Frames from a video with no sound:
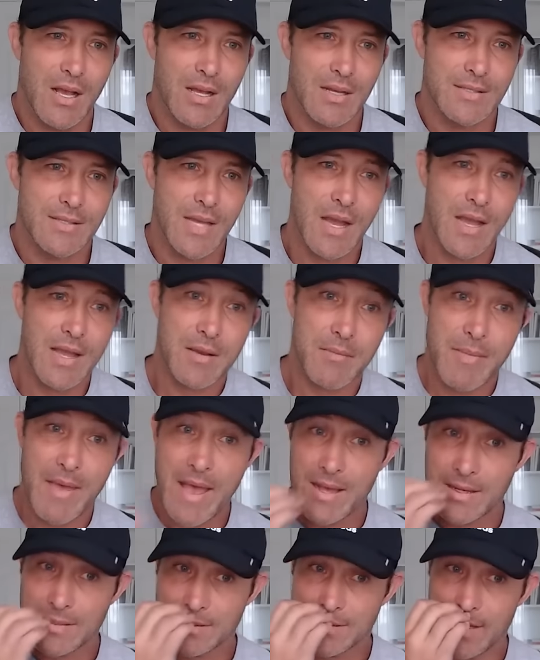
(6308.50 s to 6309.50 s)
Diane
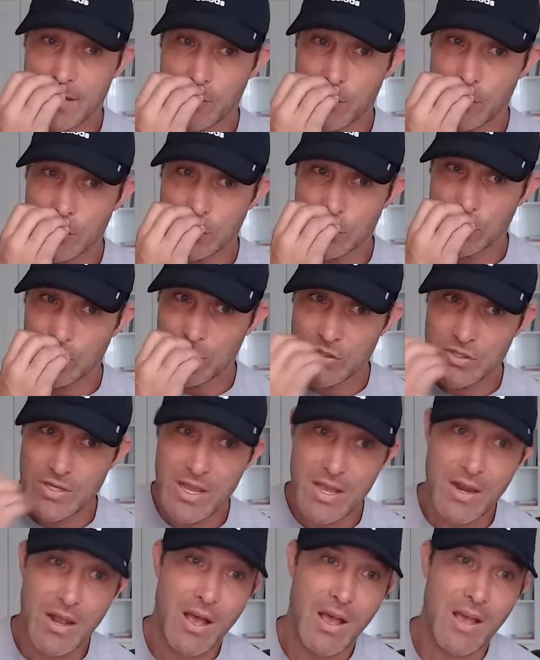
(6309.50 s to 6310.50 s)
Max, thank you for the super
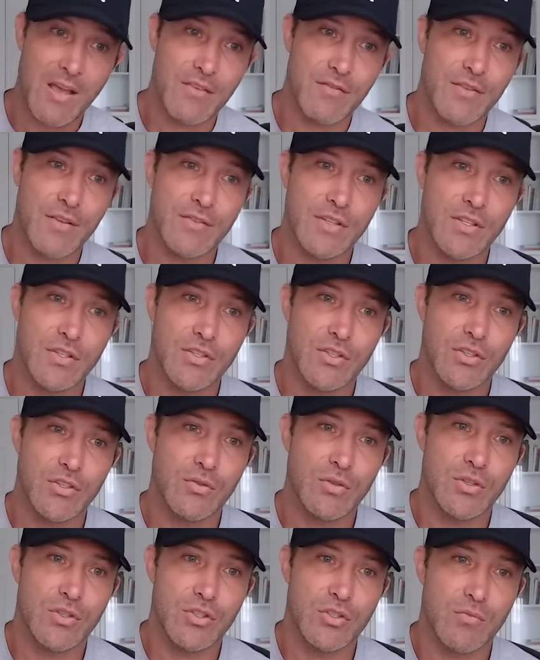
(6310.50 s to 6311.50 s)
chat. Hi,
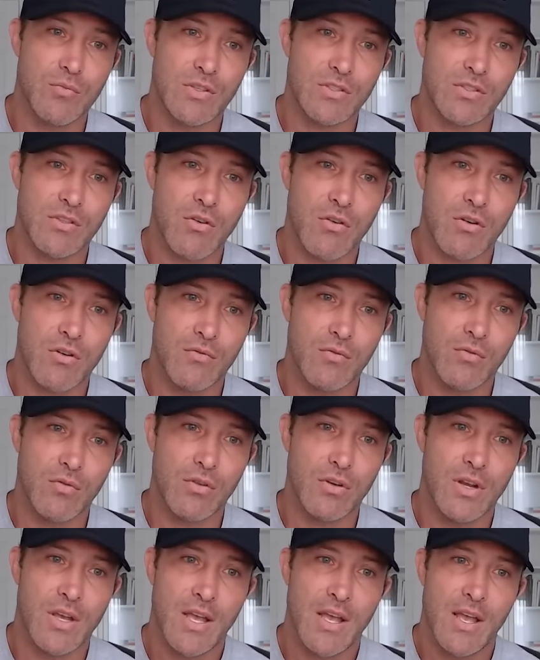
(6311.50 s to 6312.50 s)
52 and 2 months
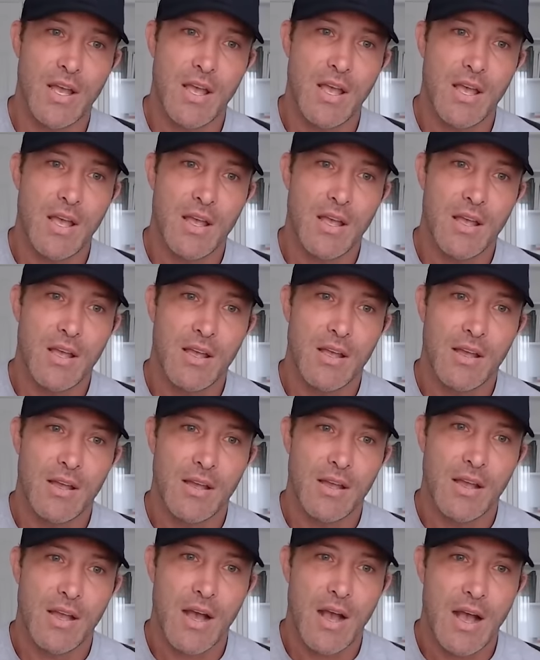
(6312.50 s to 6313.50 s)
carnivore.
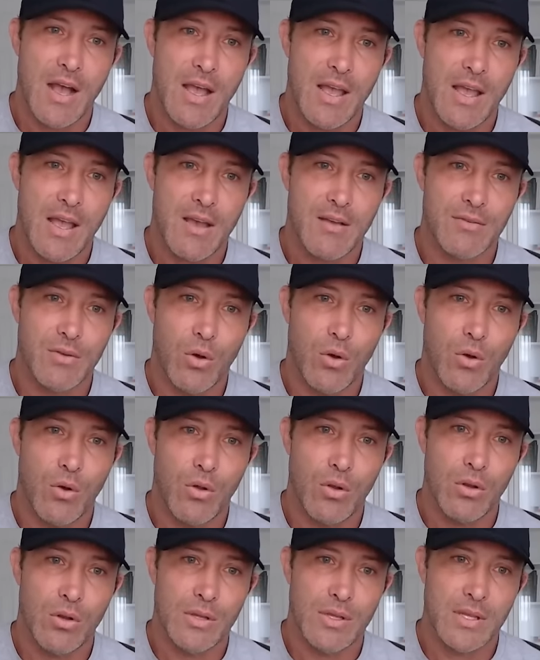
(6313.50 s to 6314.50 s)
I have a
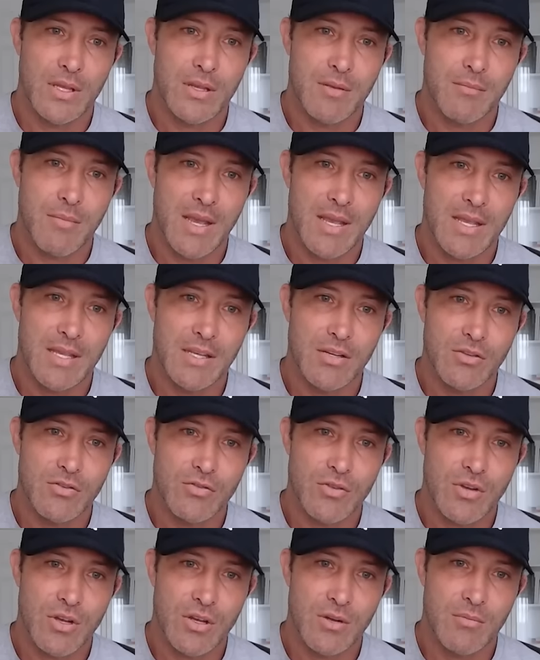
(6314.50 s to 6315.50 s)
hole in my
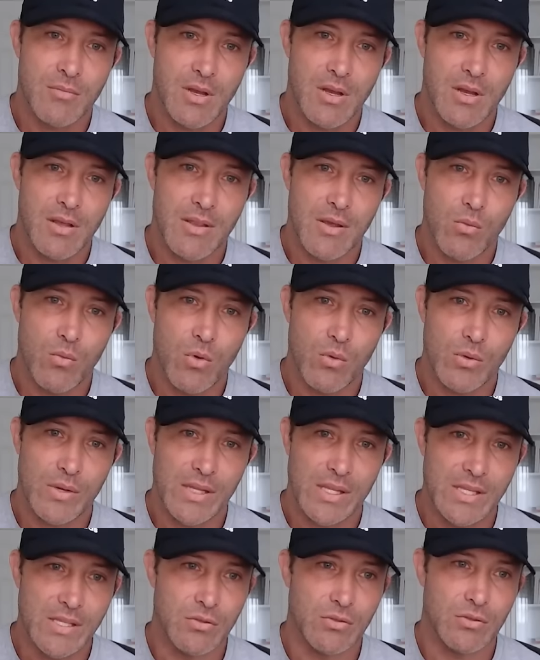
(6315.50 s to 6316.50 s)
eardrum that won't
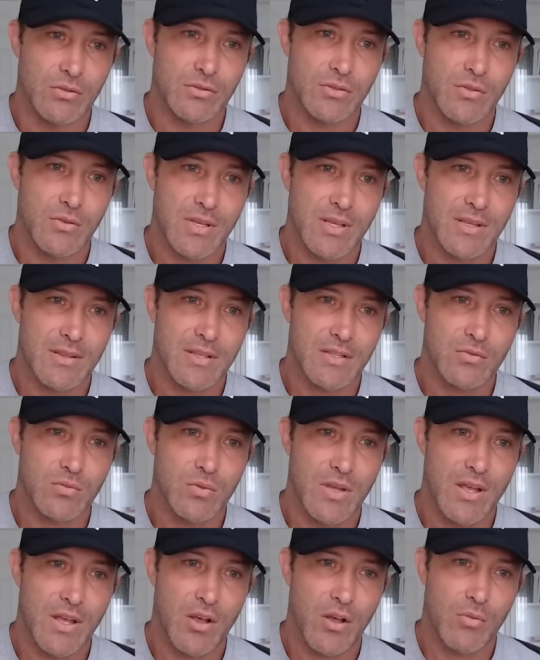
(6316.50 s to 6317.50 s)
heal. Do you think this
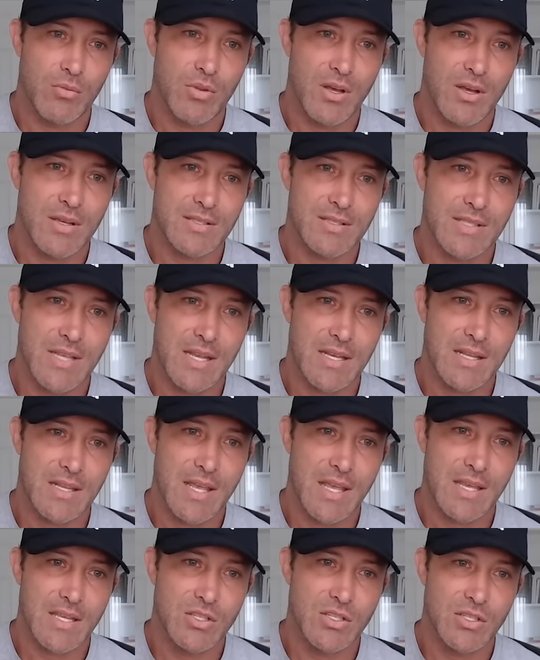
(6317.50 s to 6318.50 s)
will help? Lost 10
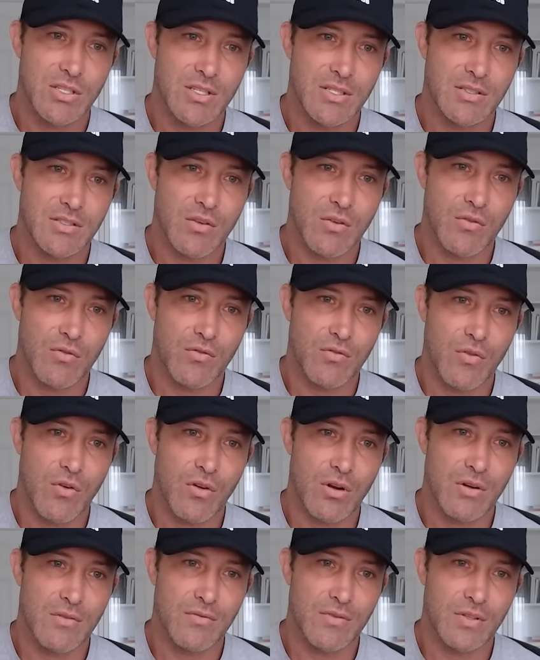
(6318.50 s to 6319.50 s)
kg so
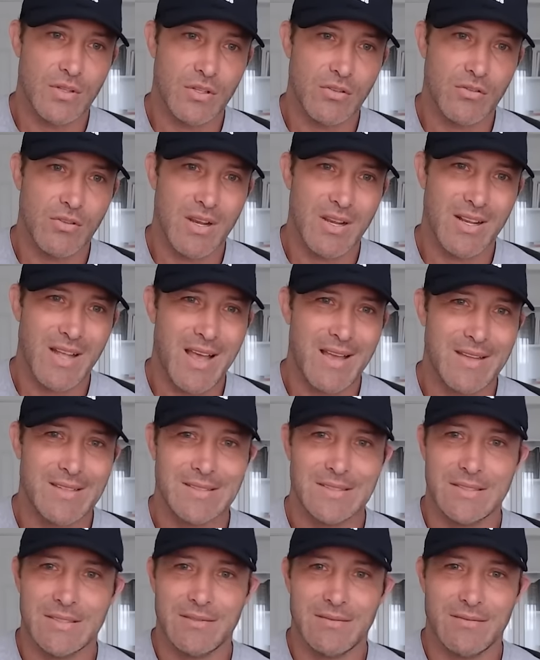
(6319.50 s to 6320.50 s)
far and feeling great.
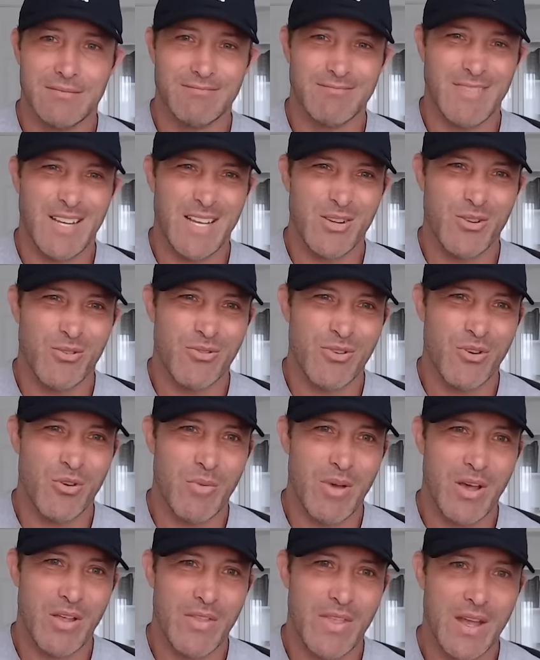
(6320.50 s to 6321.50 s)
I don't know
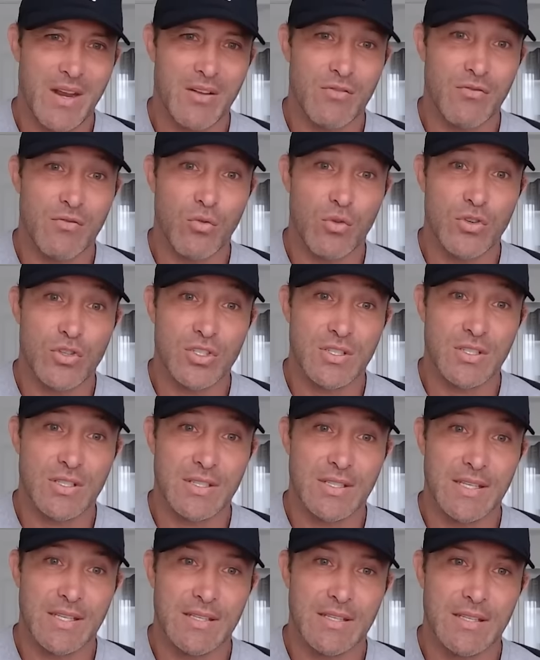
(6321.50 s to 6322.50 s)
about that,
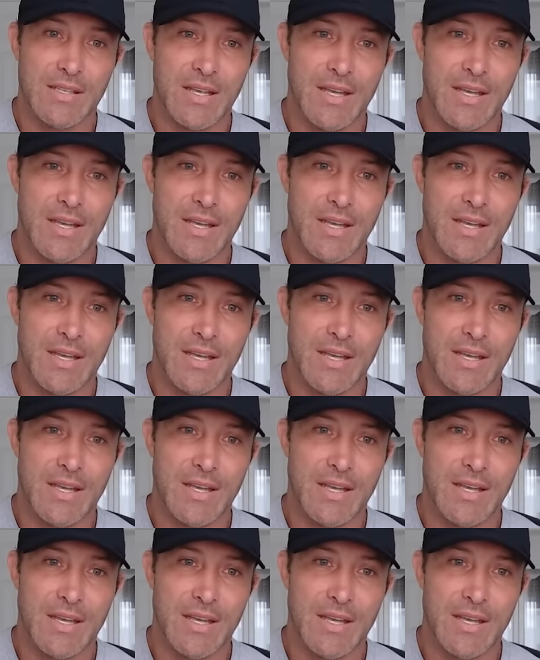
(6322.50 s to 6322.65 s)
unfortunately.